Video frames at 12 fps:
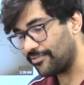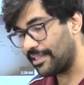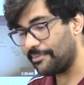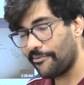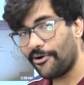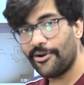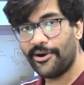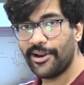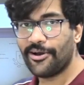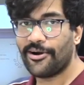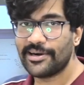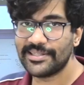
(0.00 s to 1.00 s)
them have already
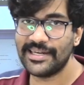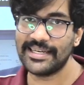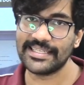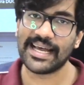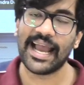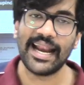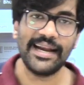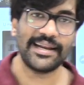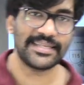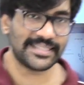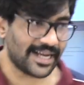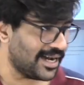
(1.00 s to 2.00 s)
got the desired
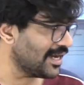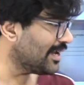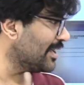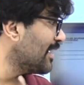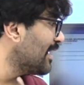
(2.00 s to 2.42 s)
result.